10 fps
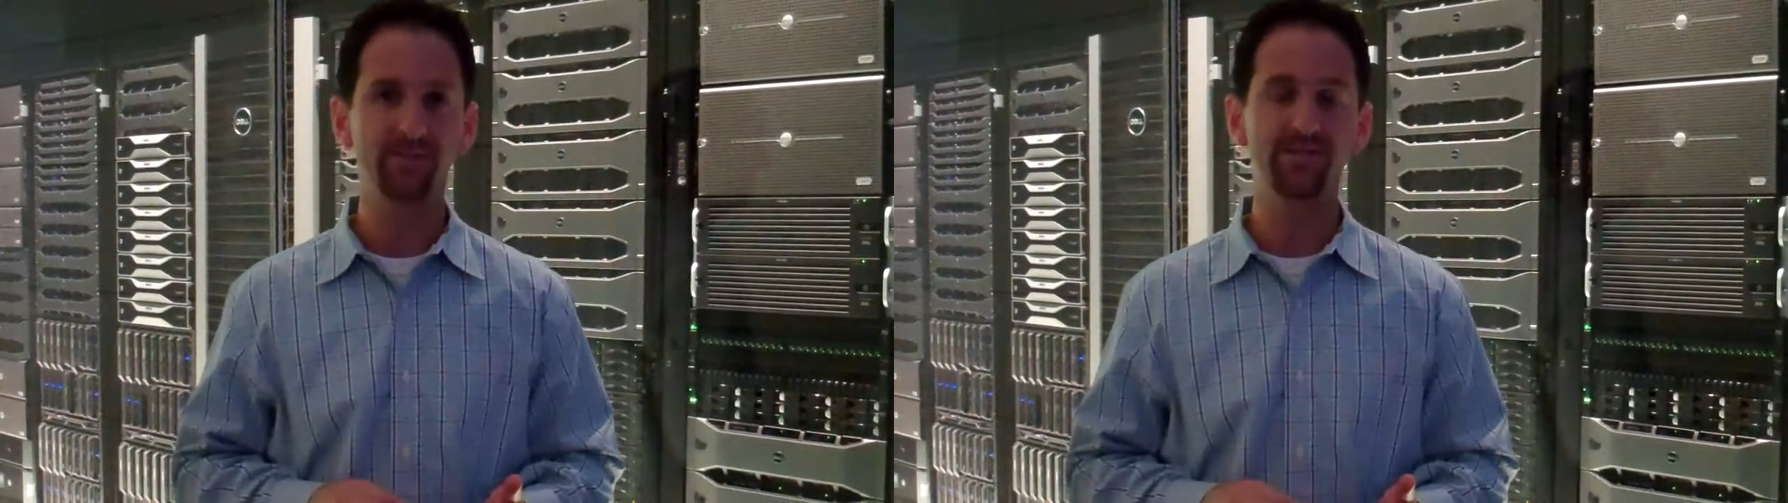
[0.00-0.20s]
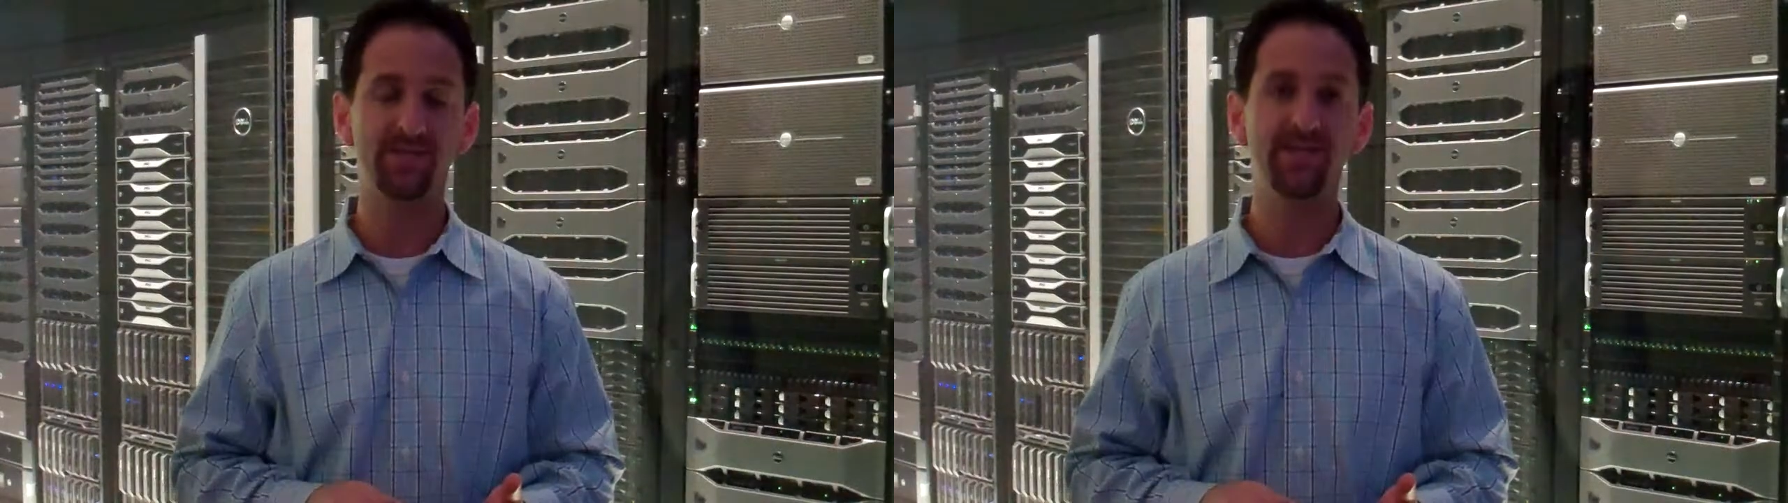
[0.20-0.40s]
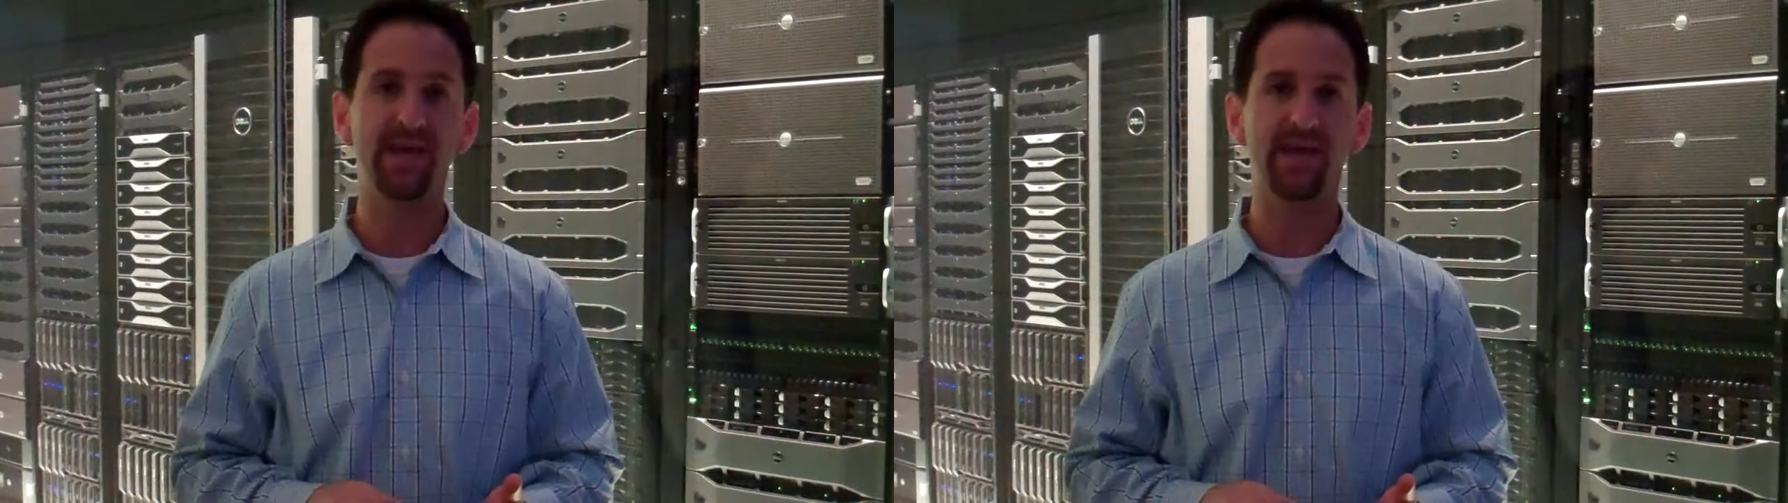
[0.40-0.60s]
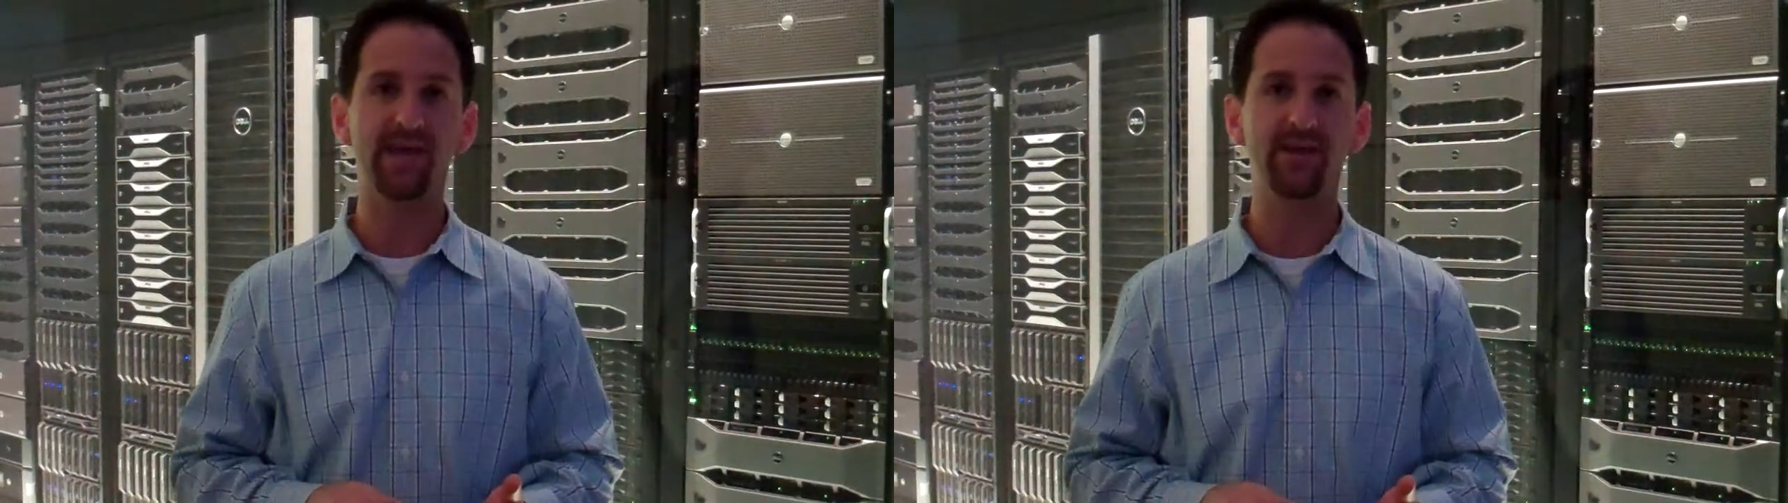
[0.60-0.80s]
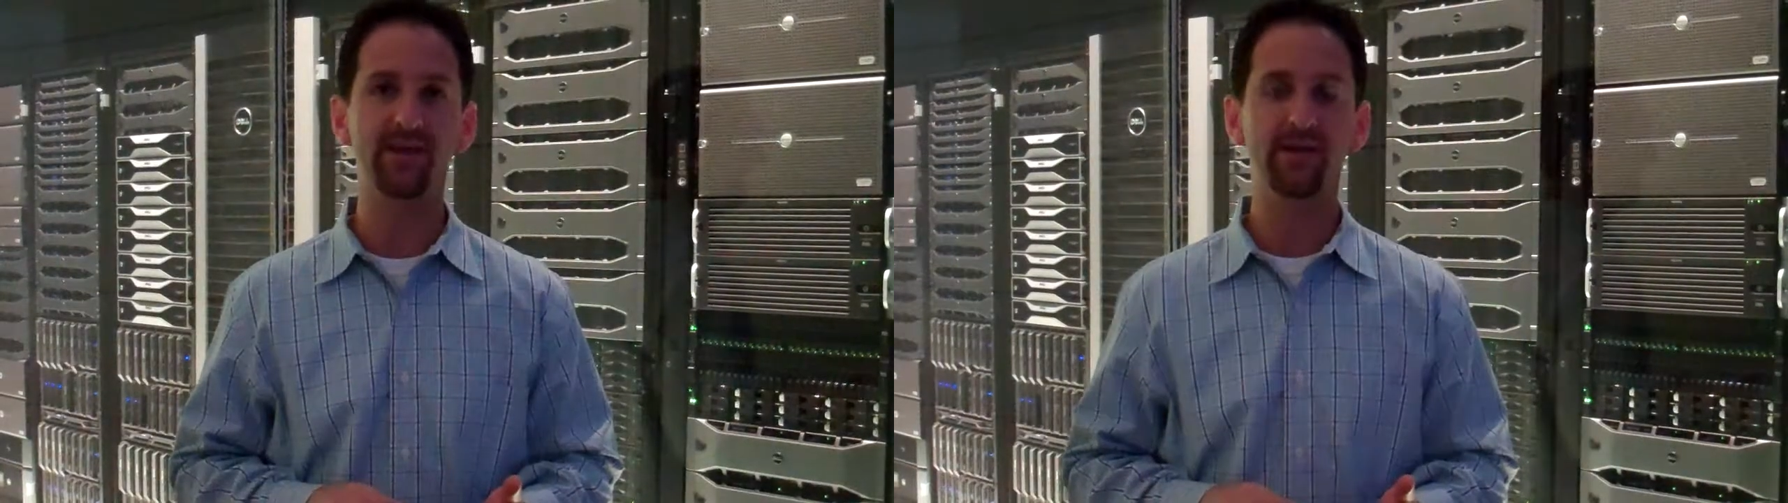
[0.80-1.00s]

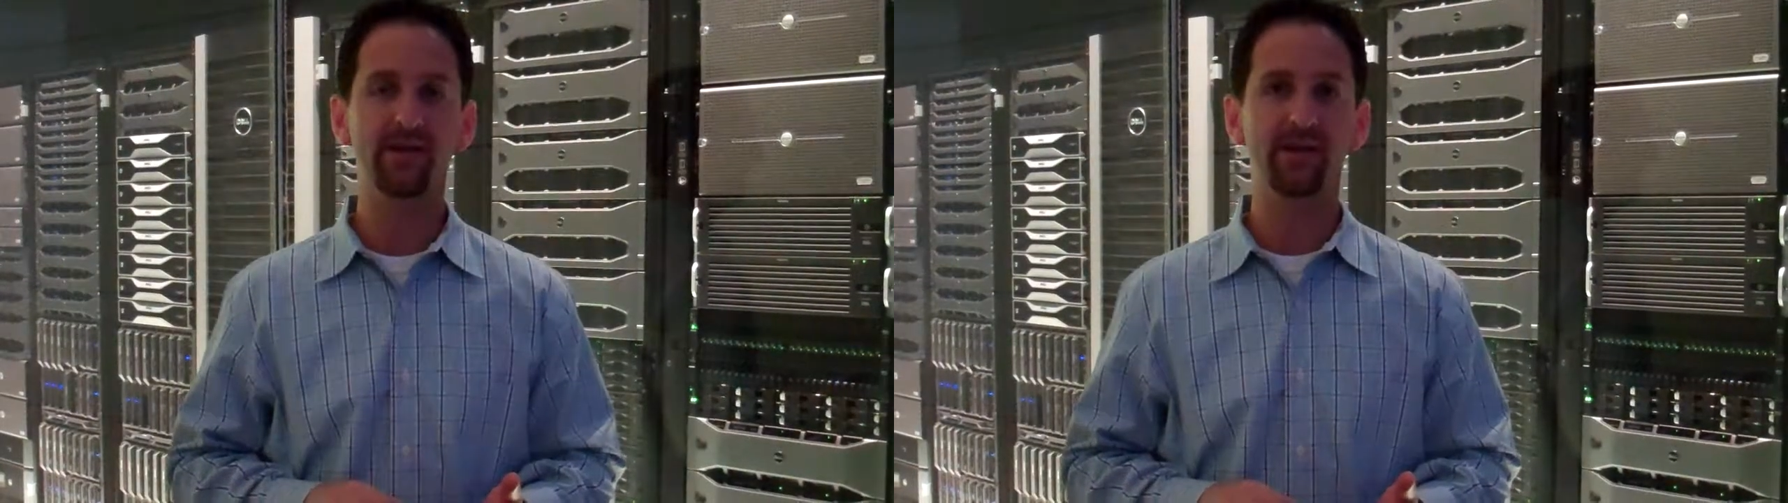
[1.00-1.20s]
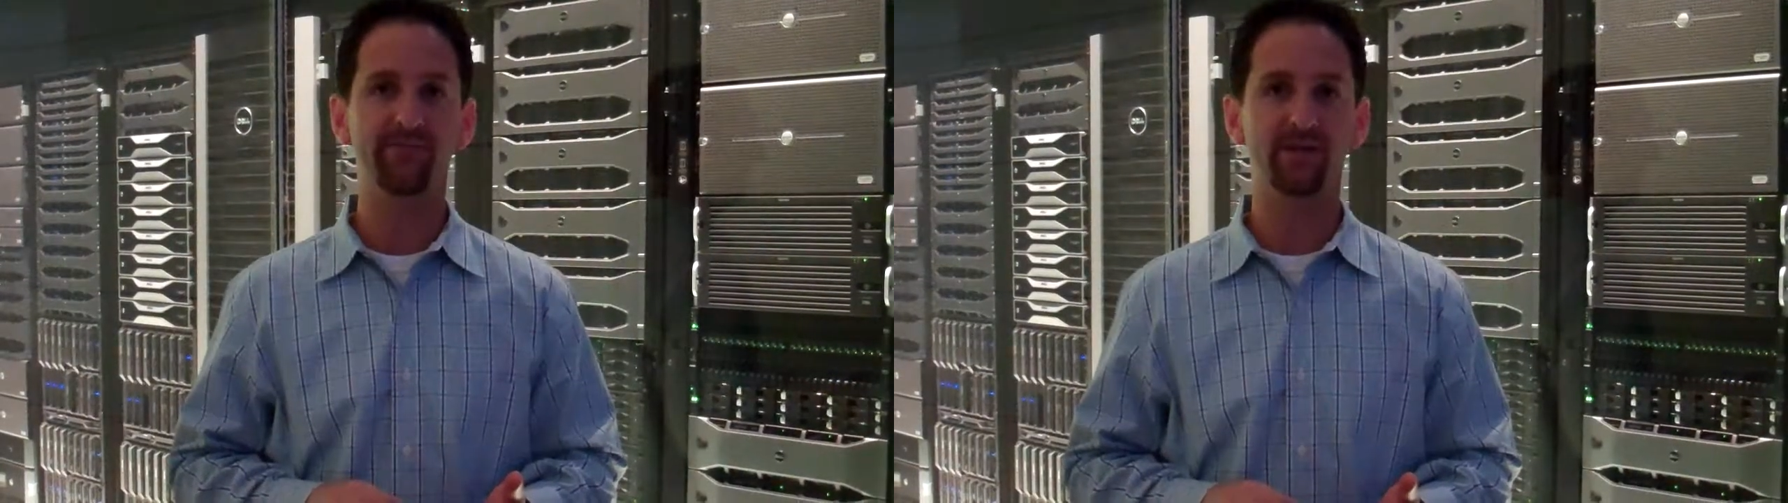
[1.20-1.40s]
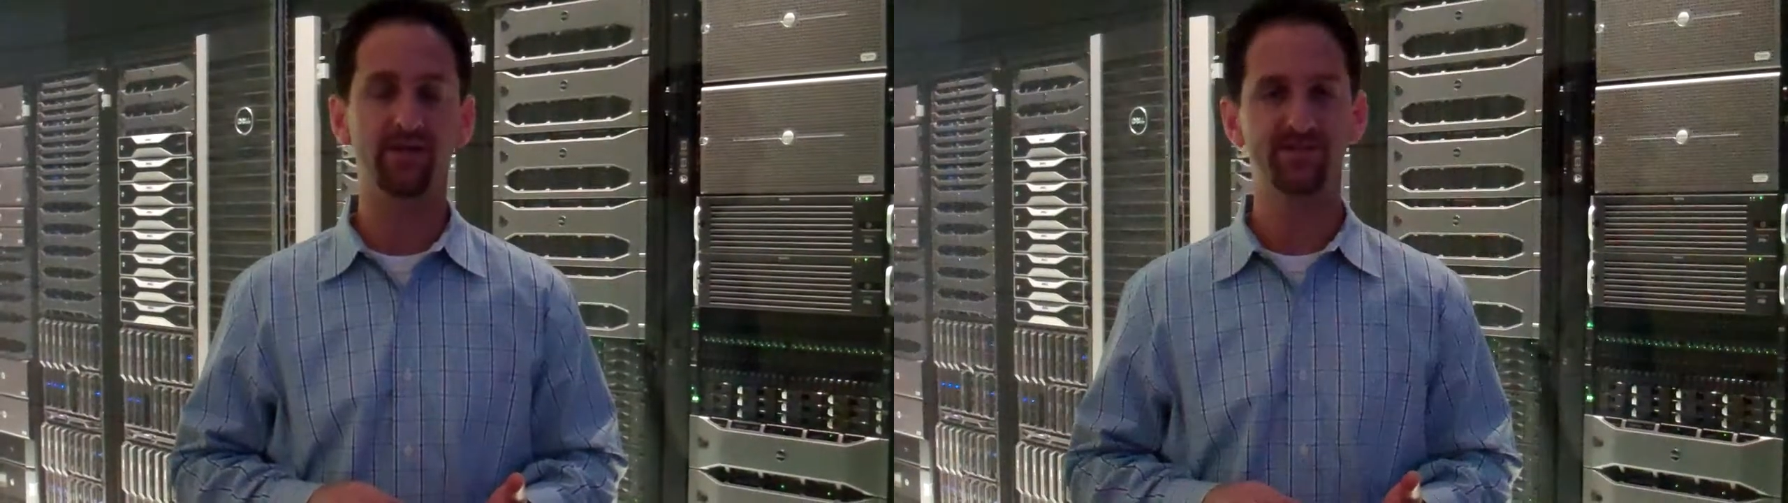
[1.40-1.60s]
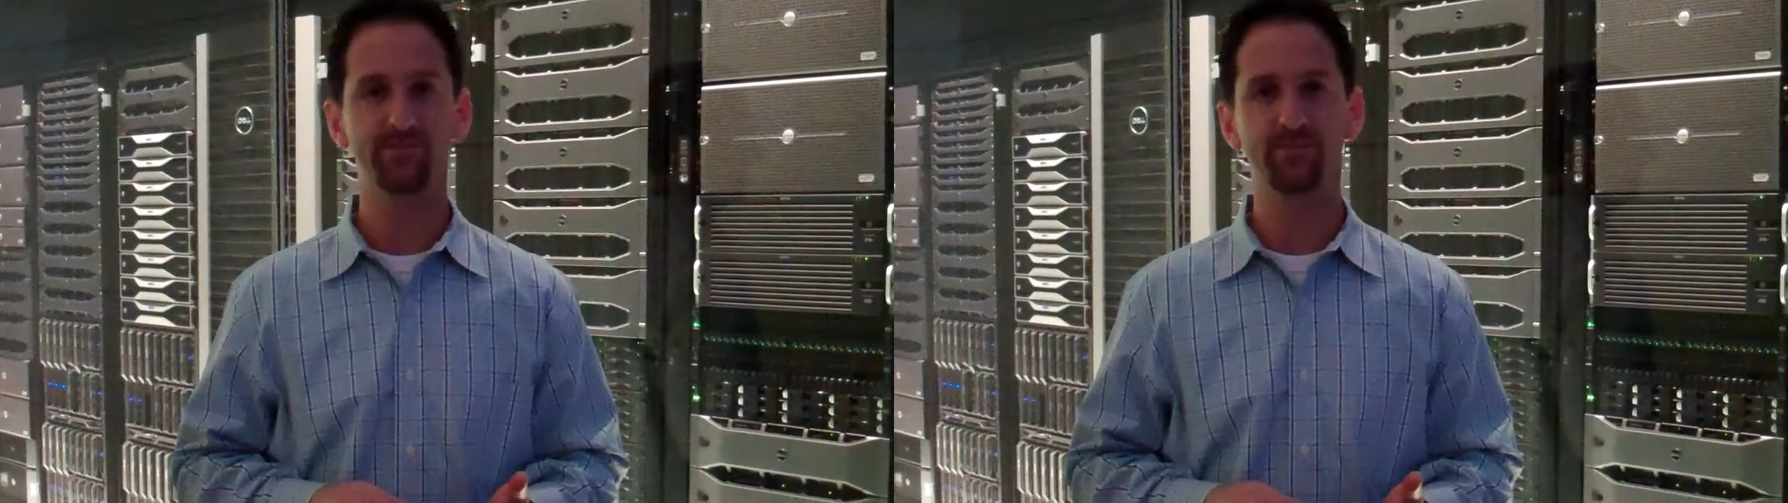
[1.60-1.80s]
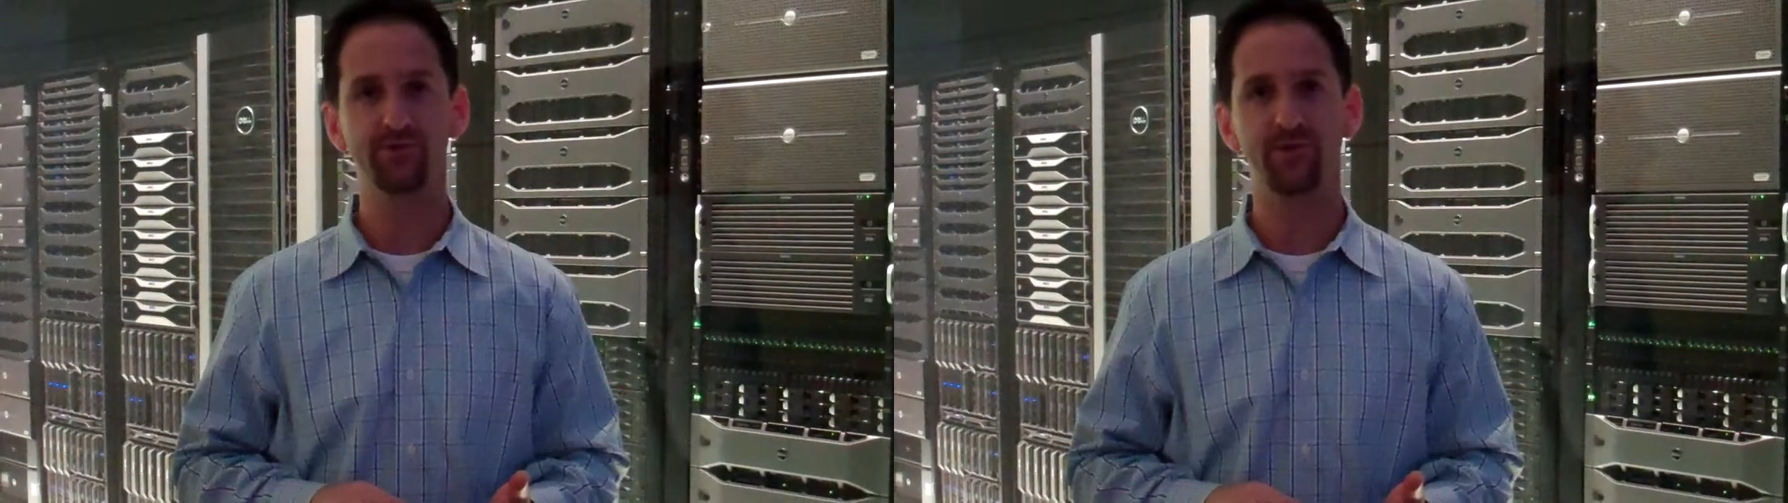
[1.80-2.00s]
Today, if a
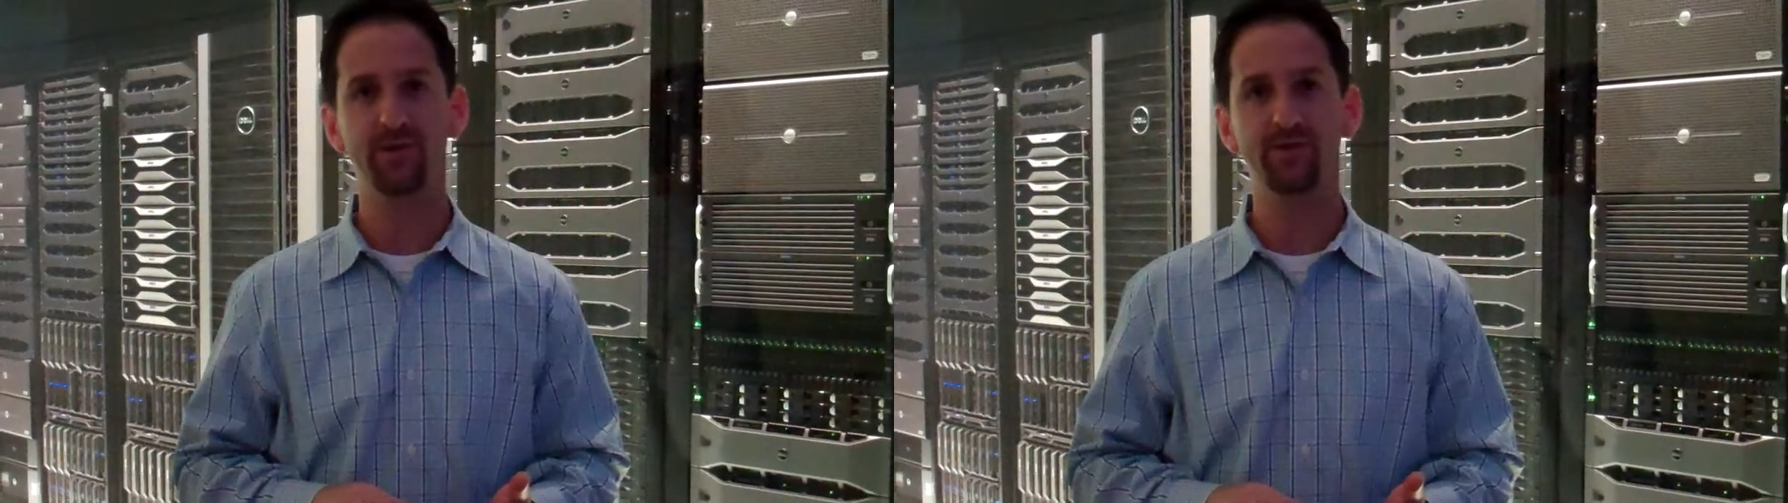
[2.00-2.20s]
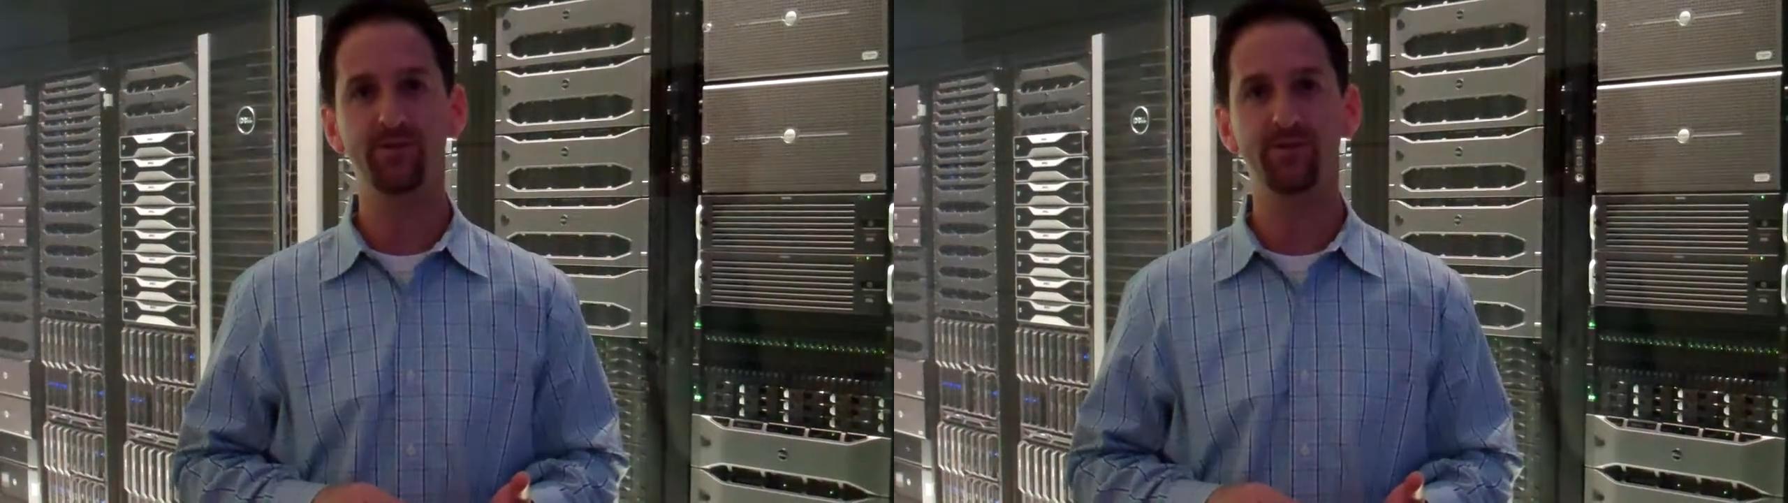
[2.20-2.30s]
customer is trying to